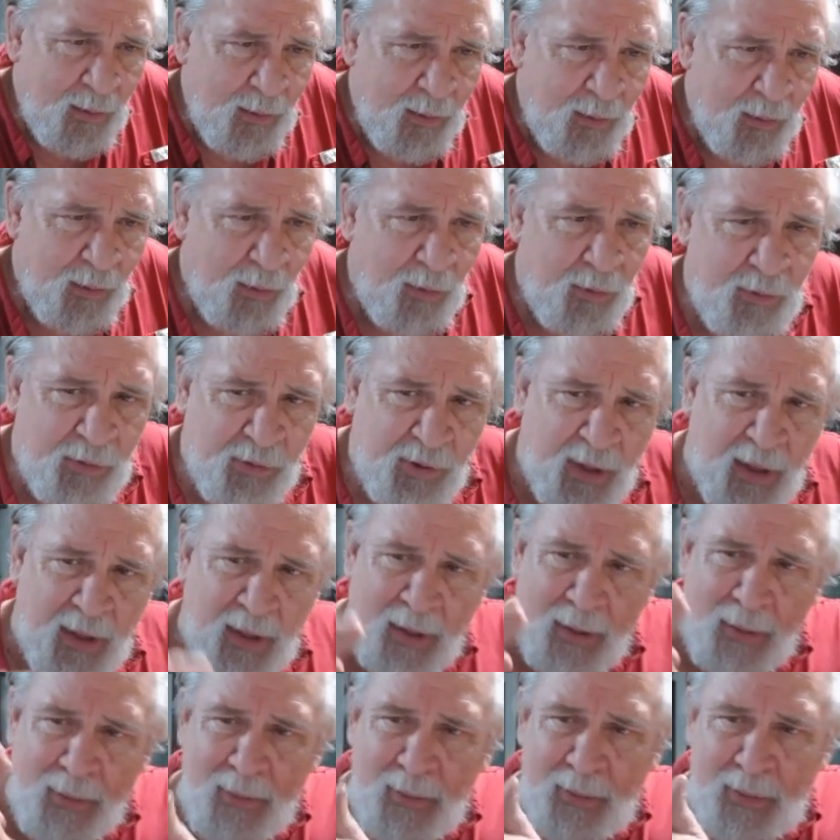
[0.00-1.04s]
You can see
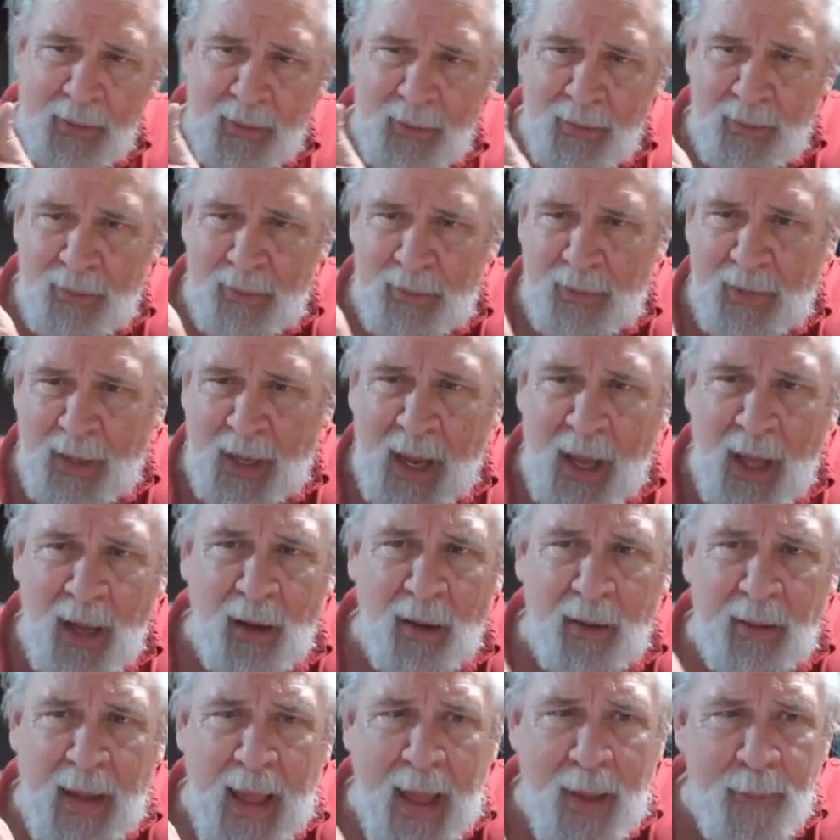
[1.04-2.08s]
the the
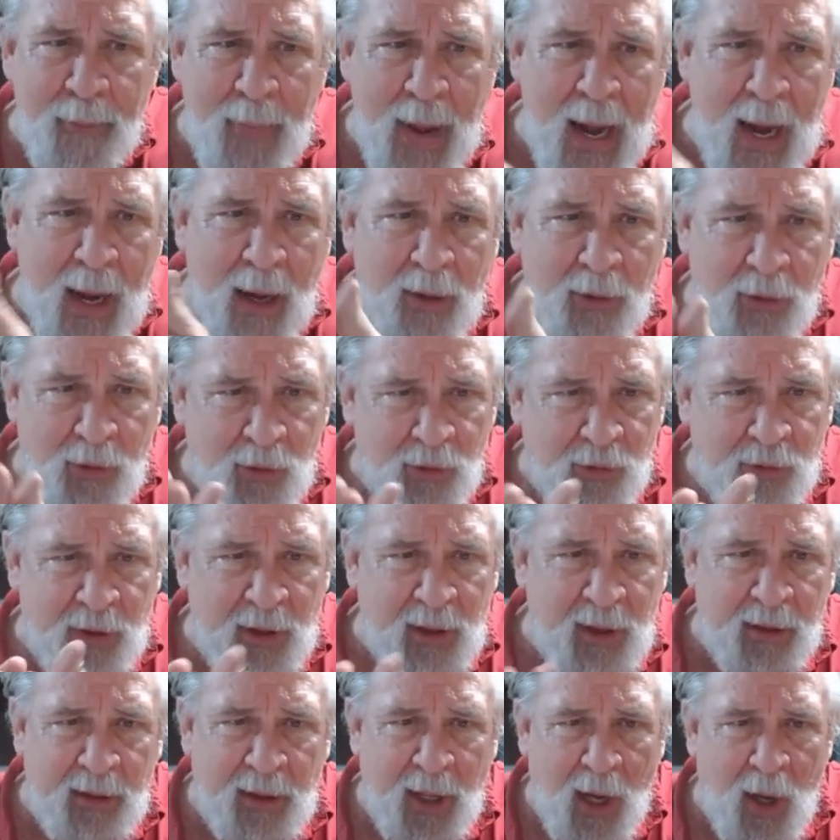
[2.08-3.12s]
heel of that bear, you can see
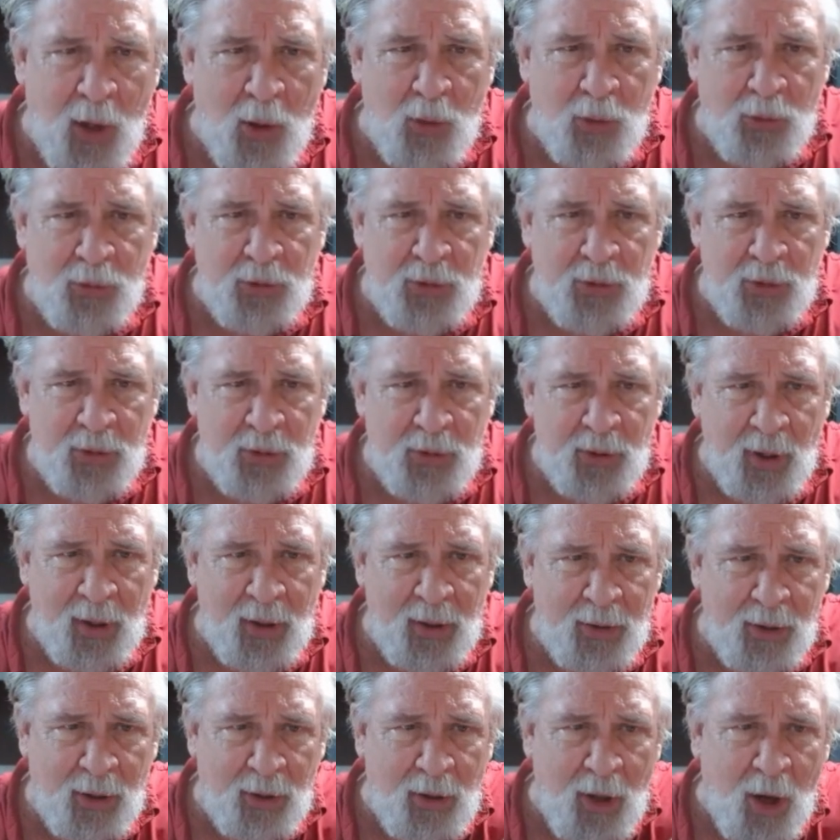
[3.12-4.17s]
the toes,
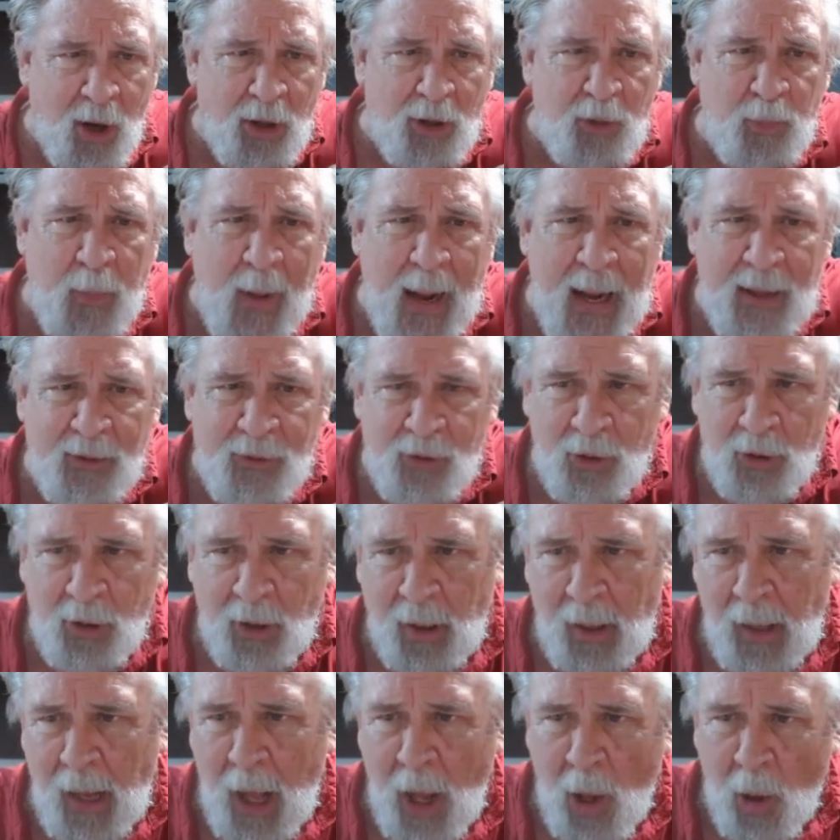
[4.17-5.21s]
the dark spots of the
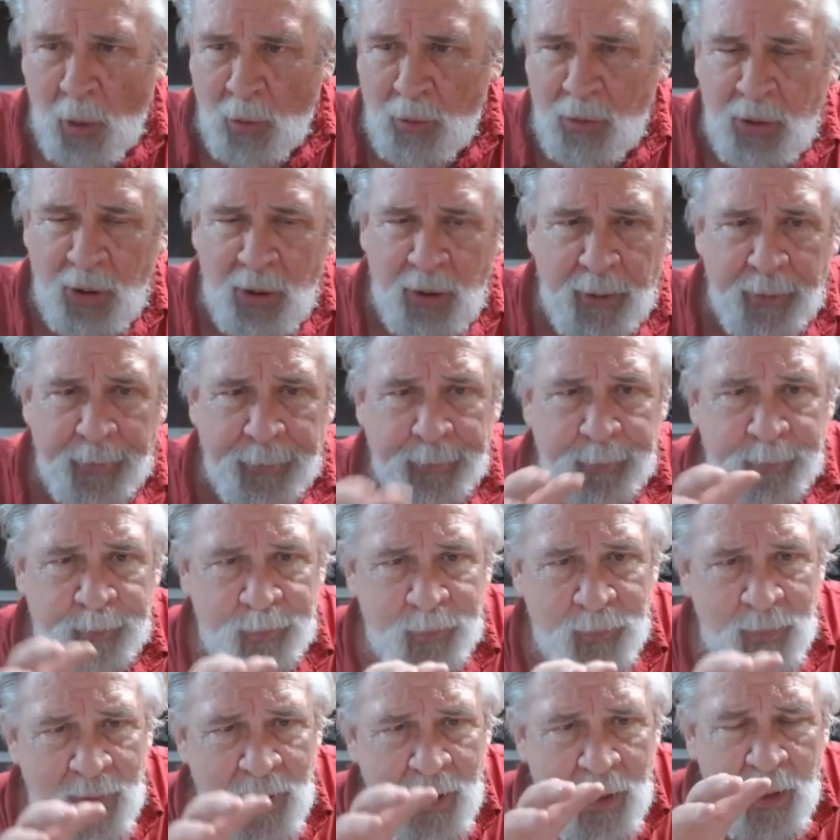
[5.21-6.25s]
claws.
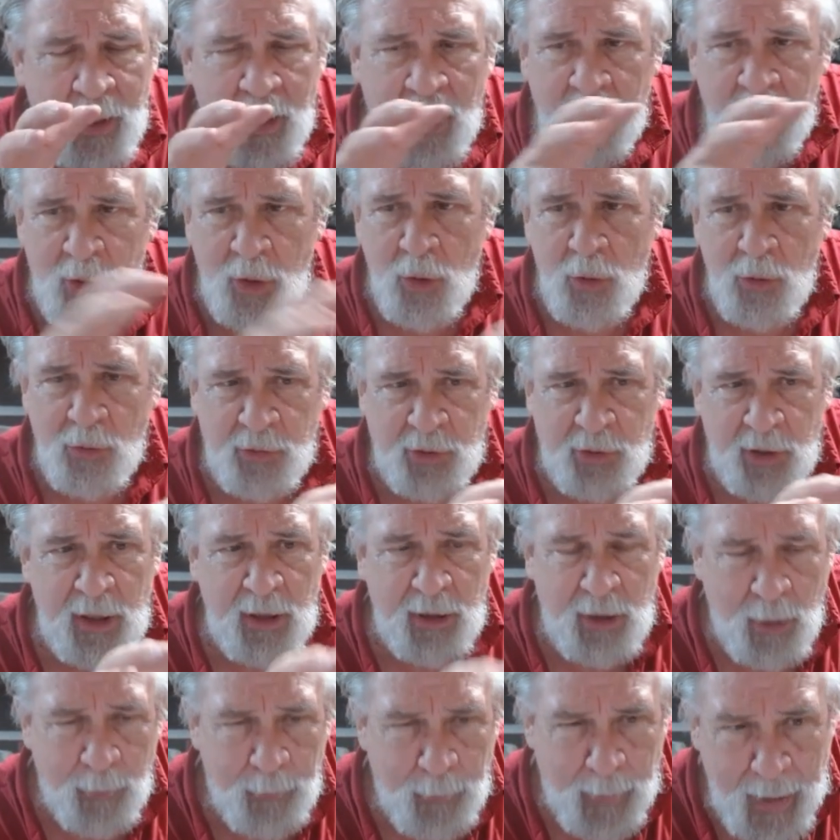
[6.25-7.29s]
You can see
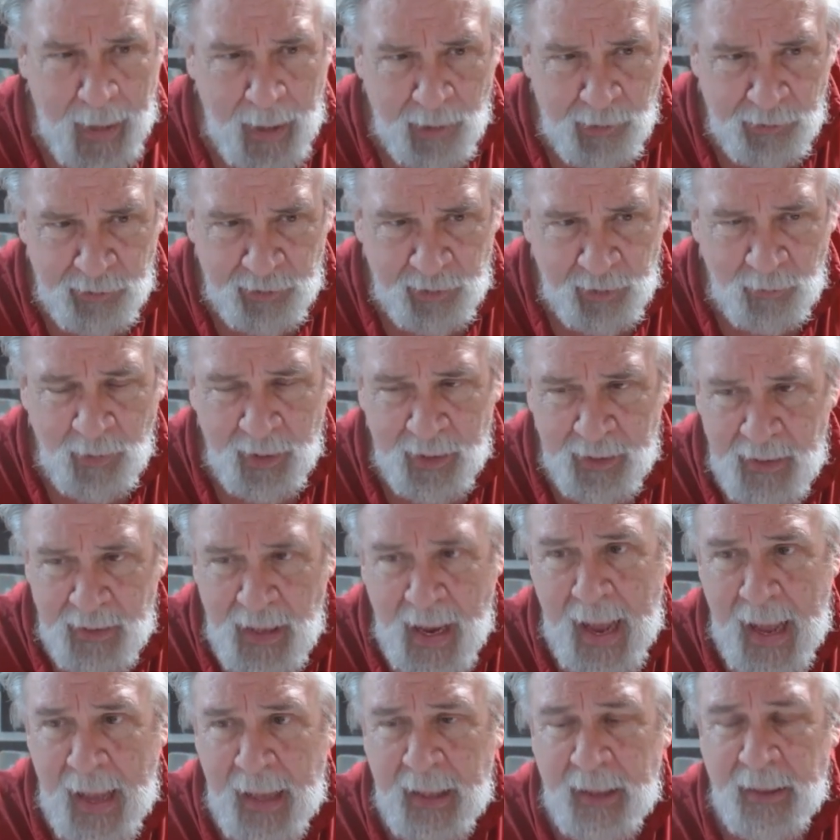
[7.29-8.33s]
the comparison with
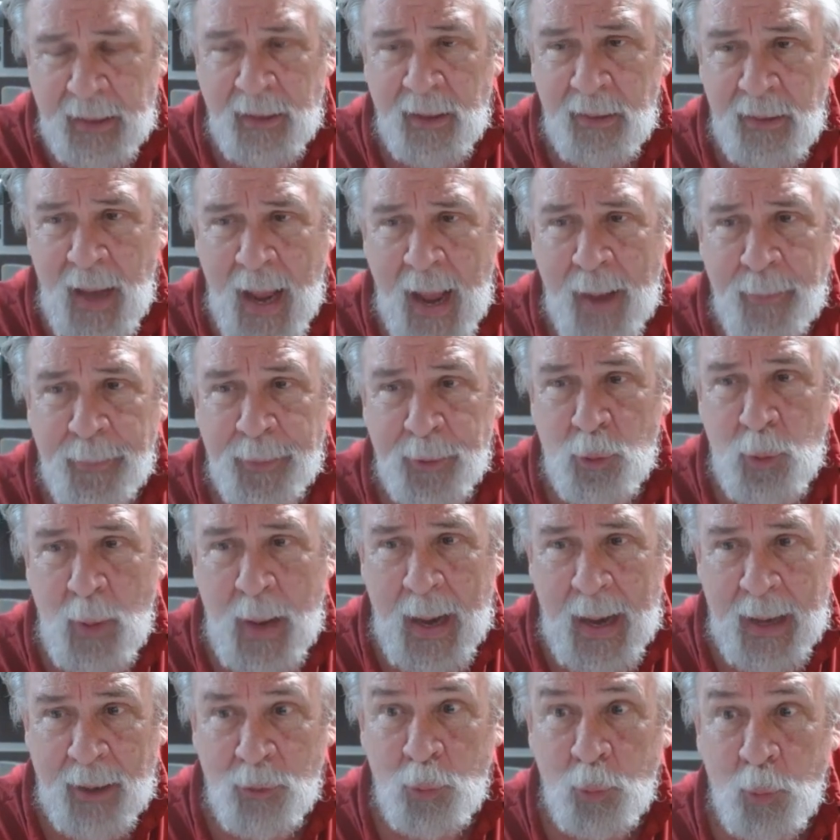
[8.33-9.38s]
that and the type of
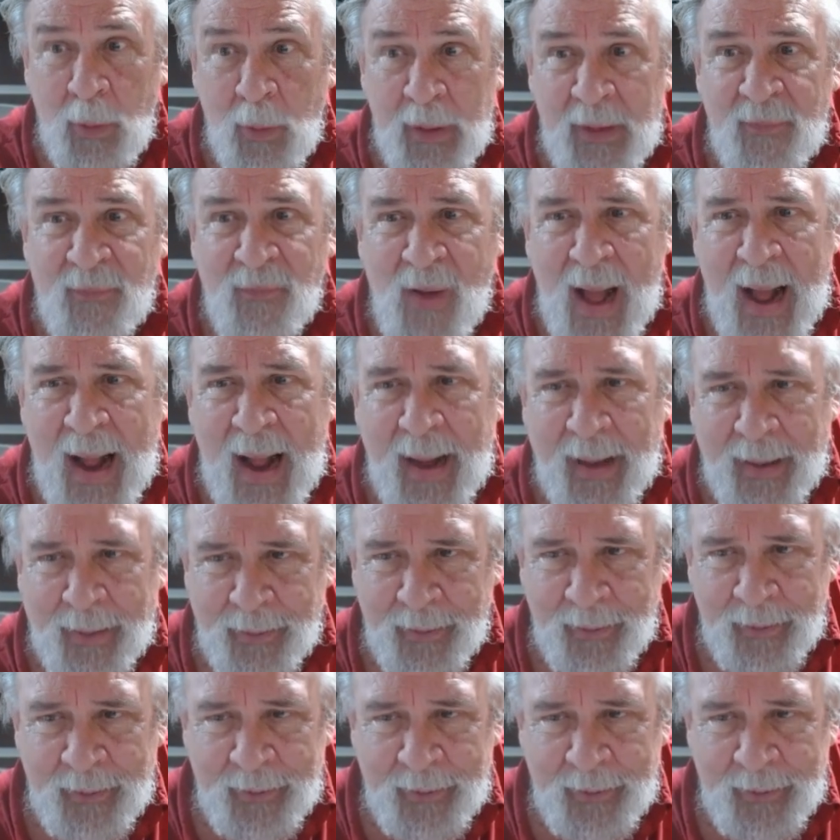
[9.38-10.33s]
tracks we find.